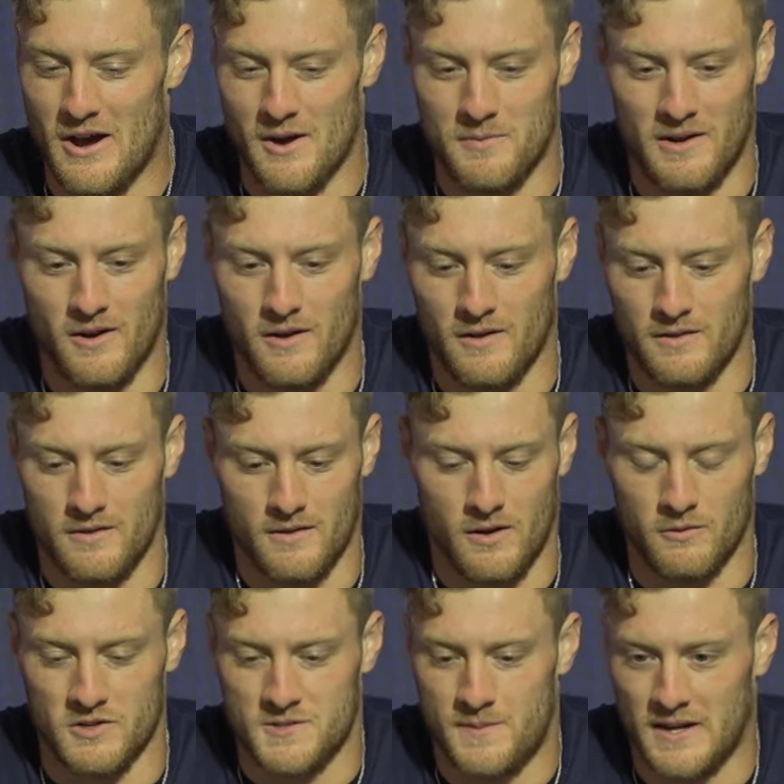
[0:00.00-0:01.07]
I mean, all,
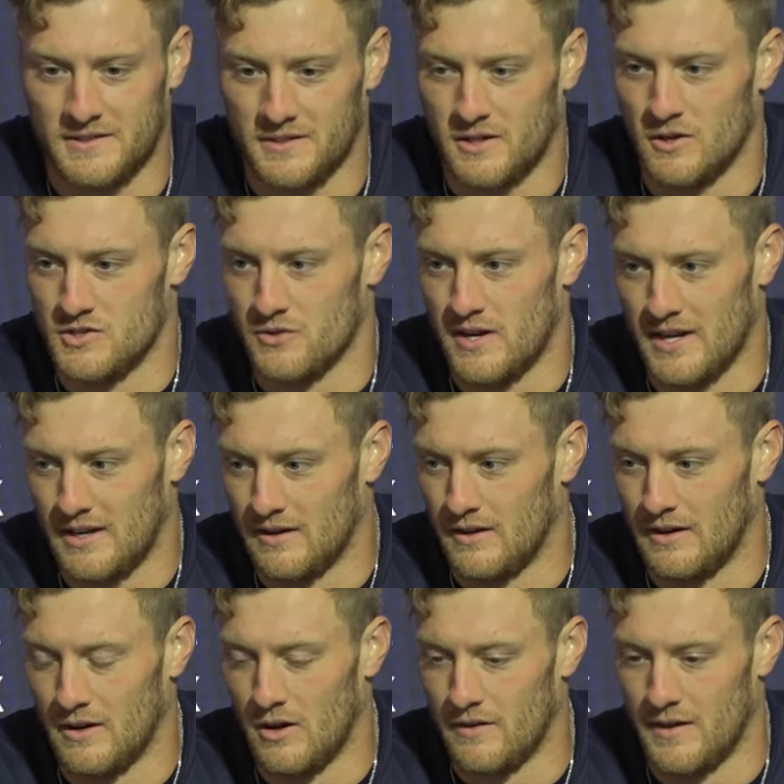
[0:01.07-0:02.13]
all respect to Coach Reich and,
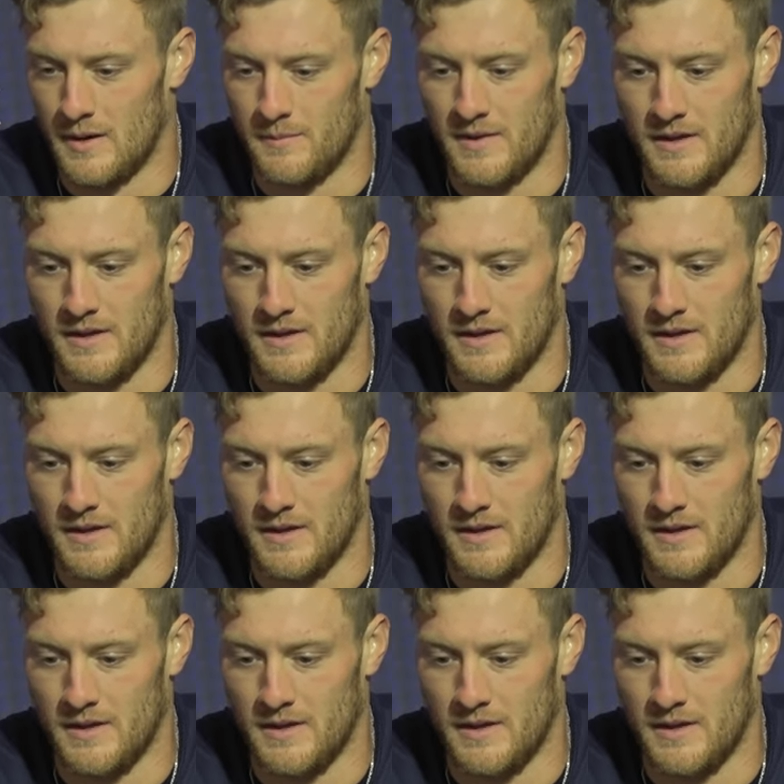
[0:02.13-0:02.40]
and all of them.